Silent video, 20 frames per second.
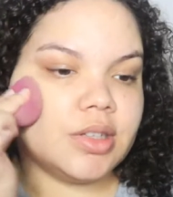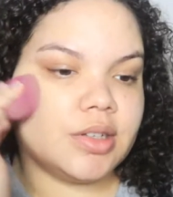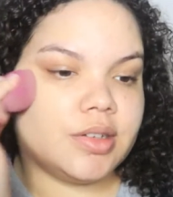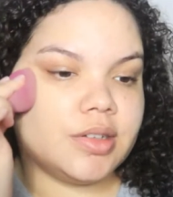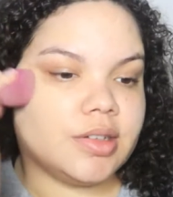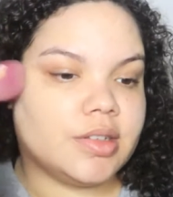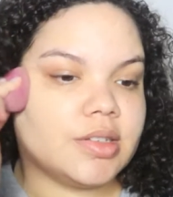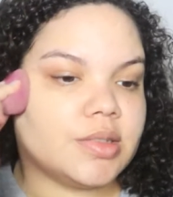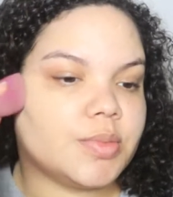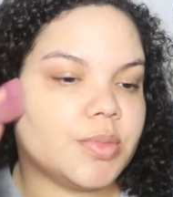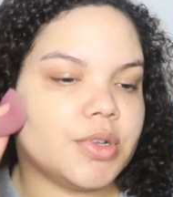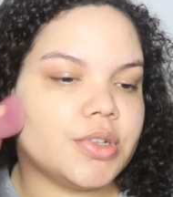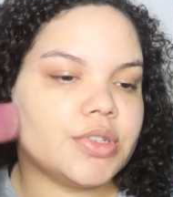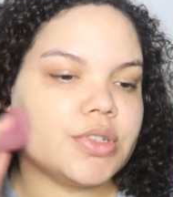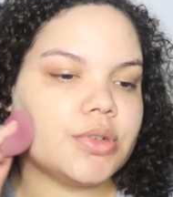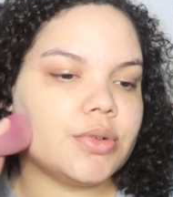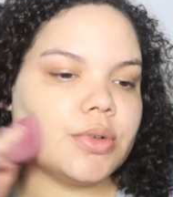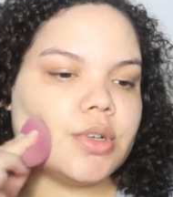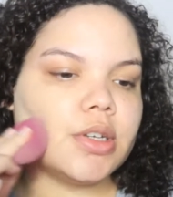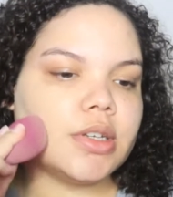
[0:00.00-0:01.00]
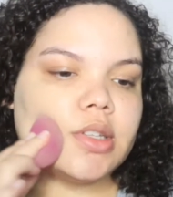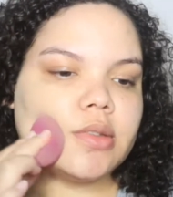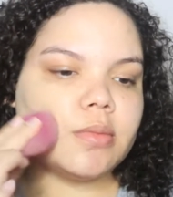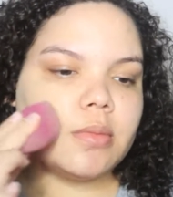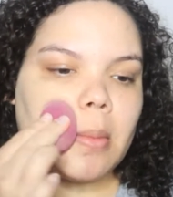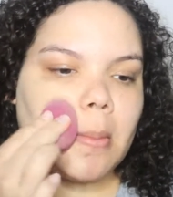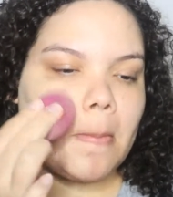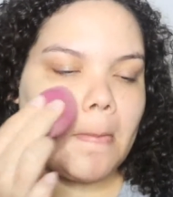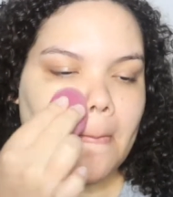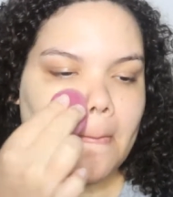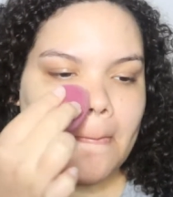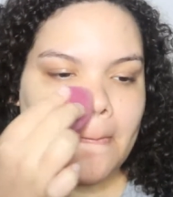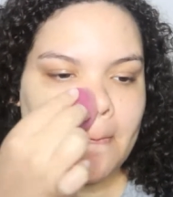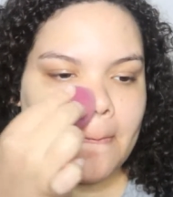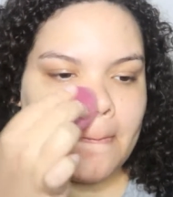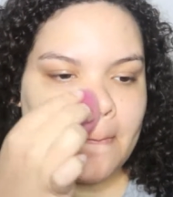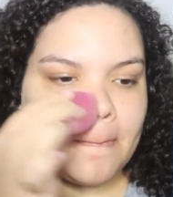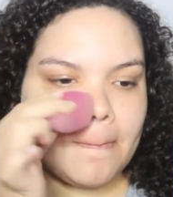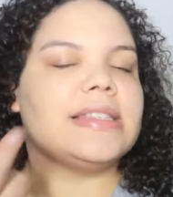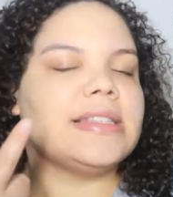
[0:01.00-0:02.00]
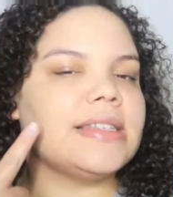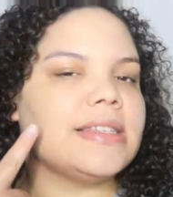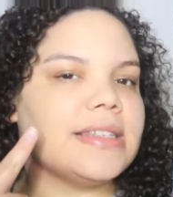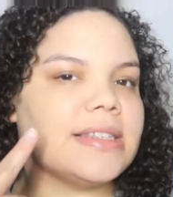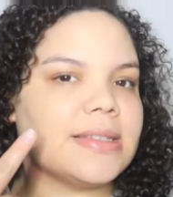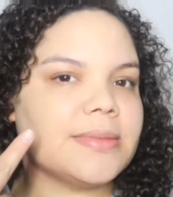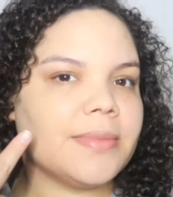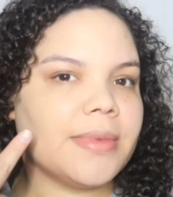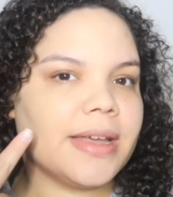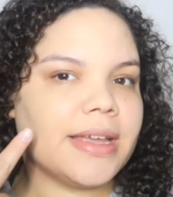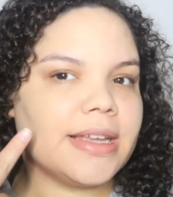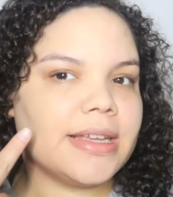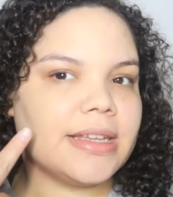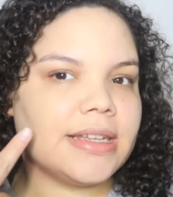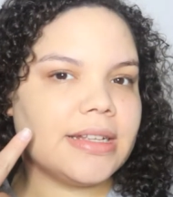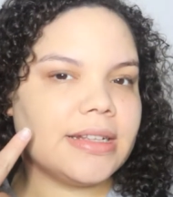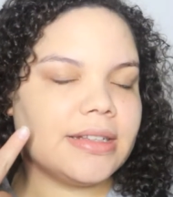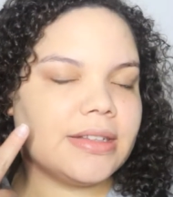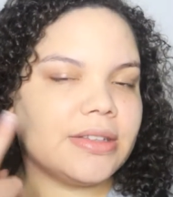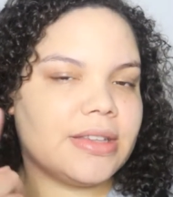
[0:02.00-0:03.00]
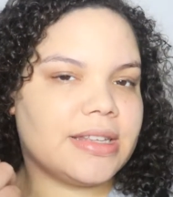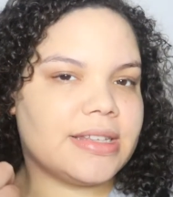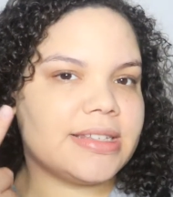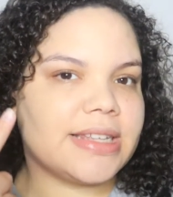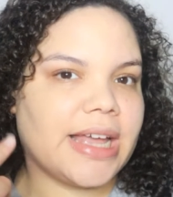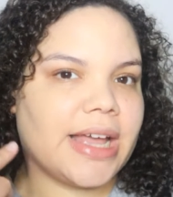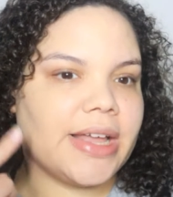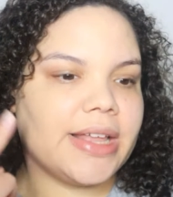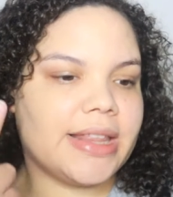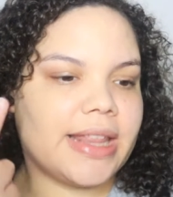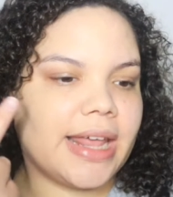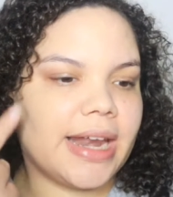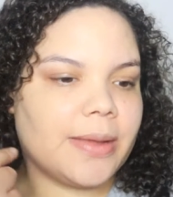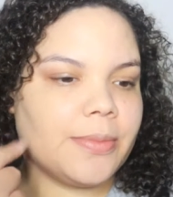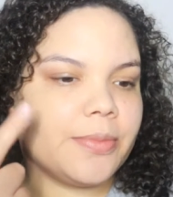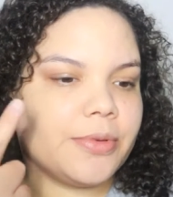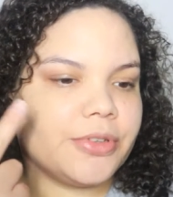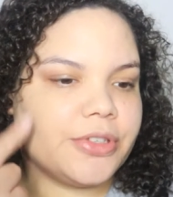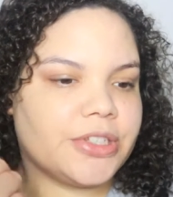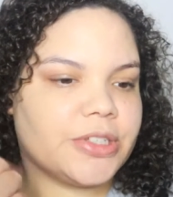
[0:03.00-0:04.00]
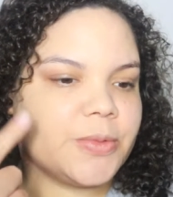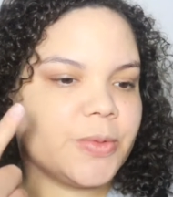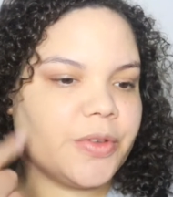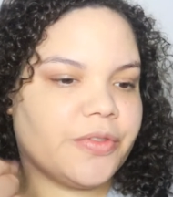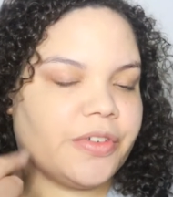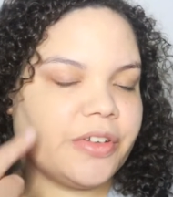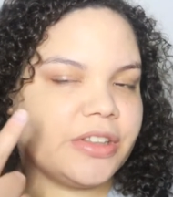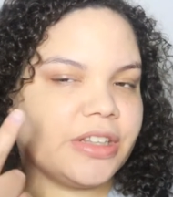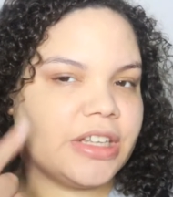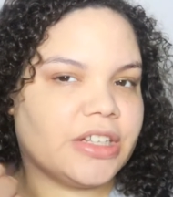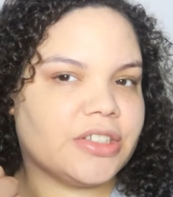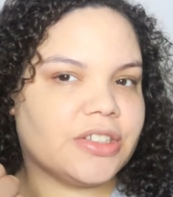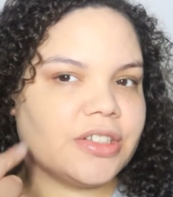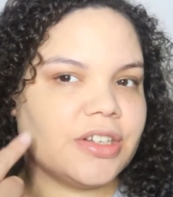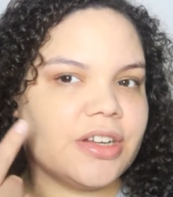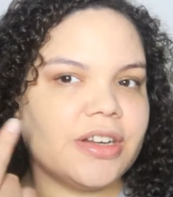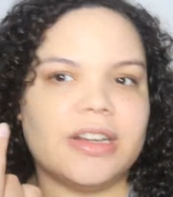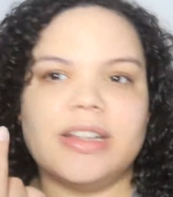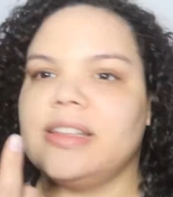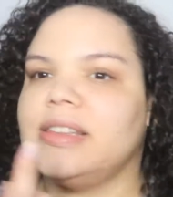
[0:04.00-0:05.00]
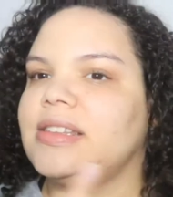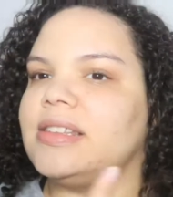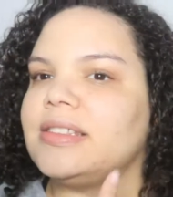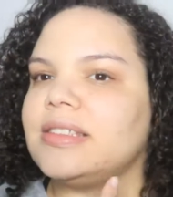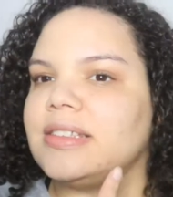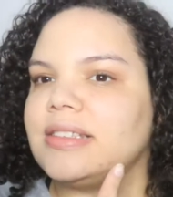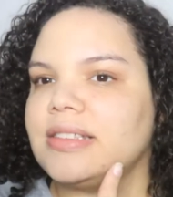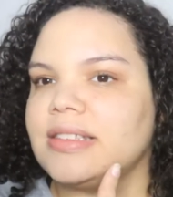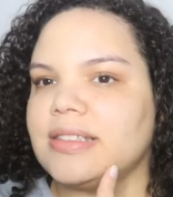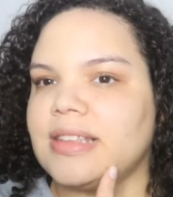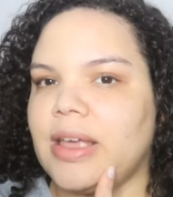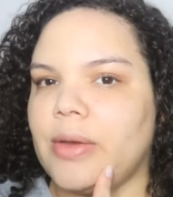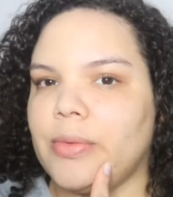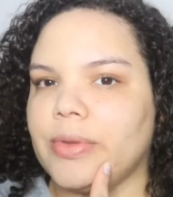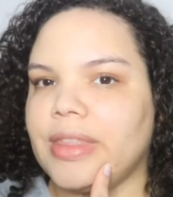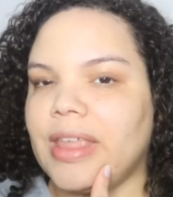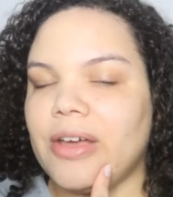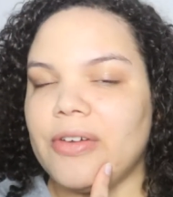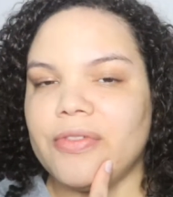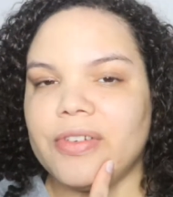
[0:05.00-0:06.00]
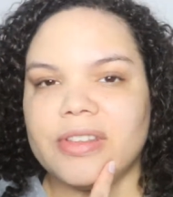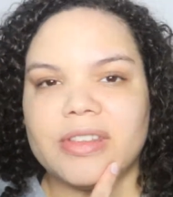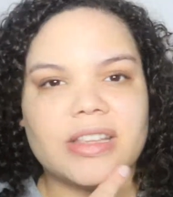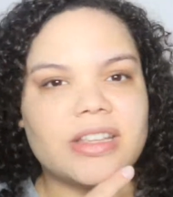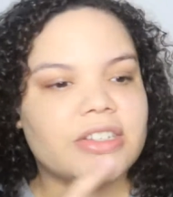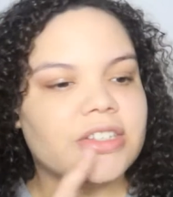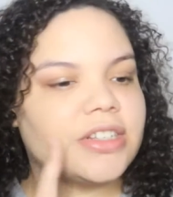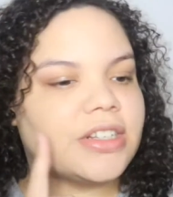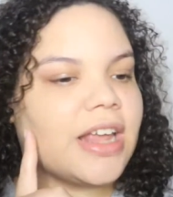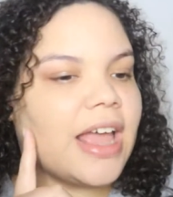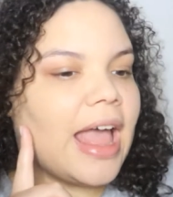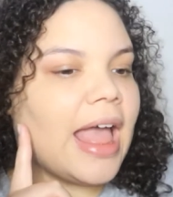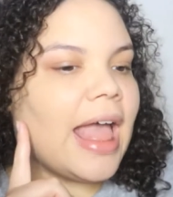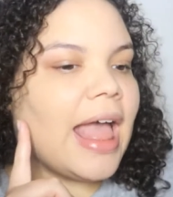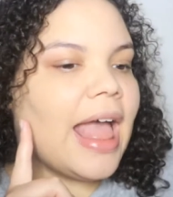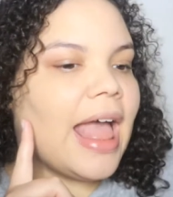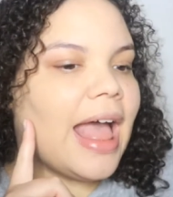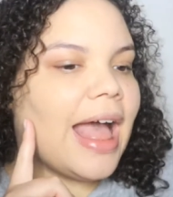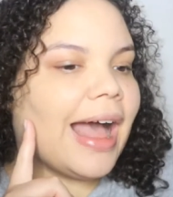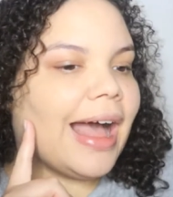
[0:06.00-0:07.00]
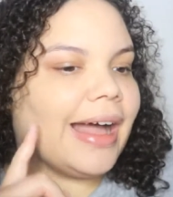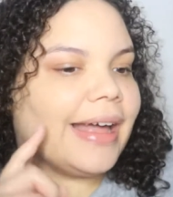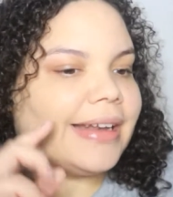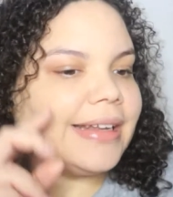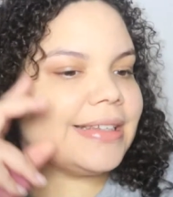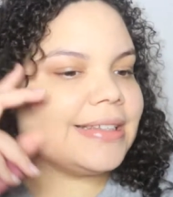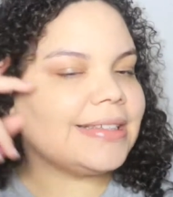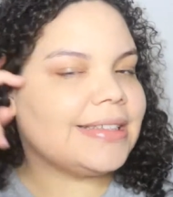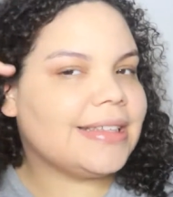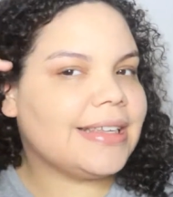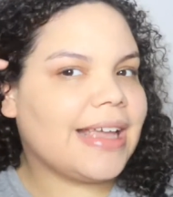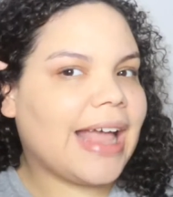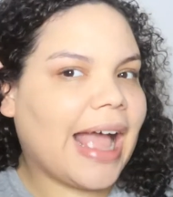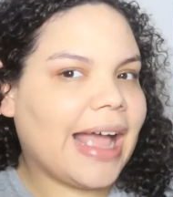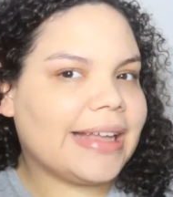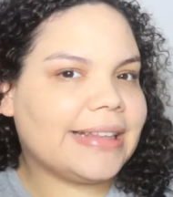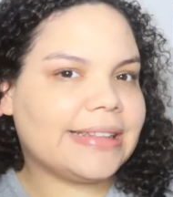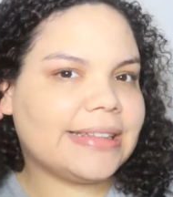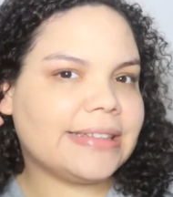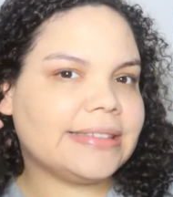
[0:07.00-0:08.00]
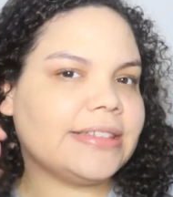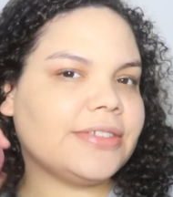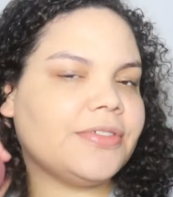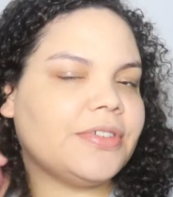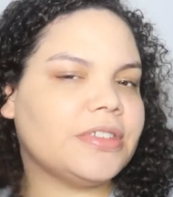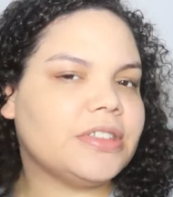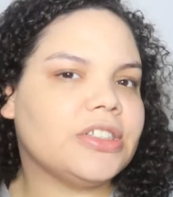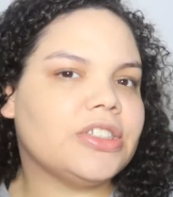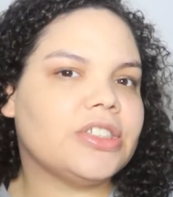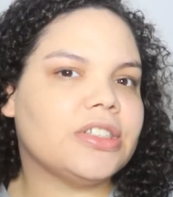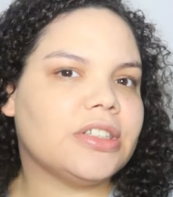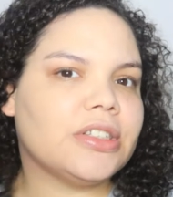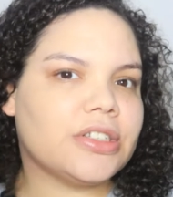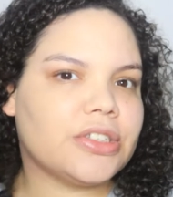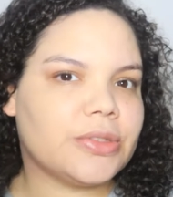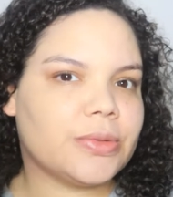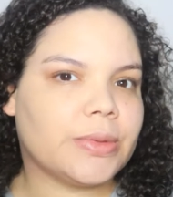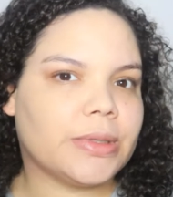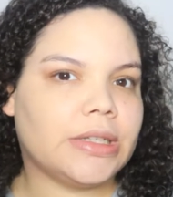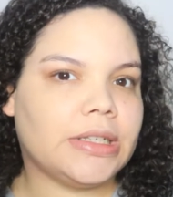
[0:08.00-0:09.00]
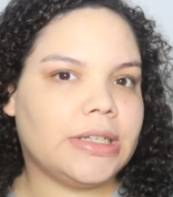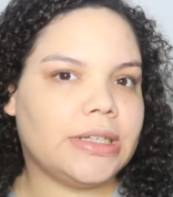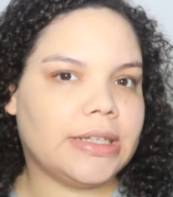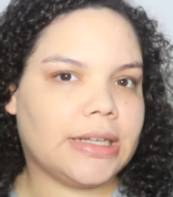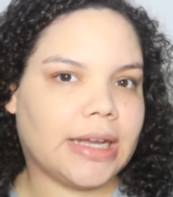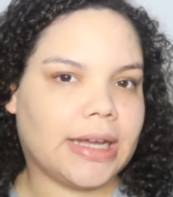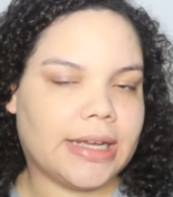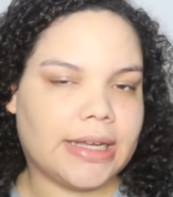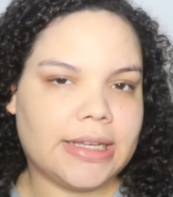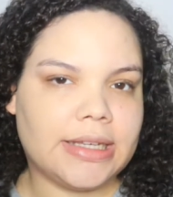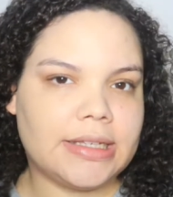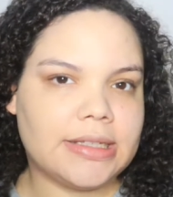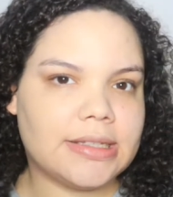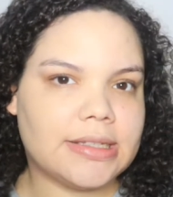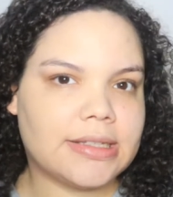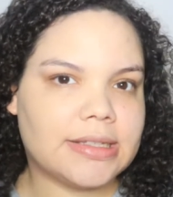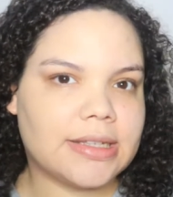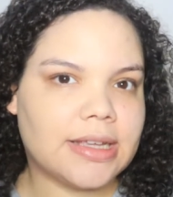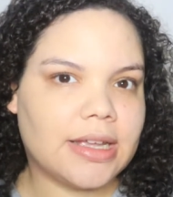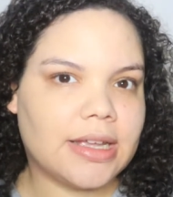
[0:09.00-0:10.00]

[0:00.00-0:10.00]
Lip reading: literally smells so good. This is the side that I put just with foundation on it, and this is the side without foundation. Honestly, I think the foundation looks really nice.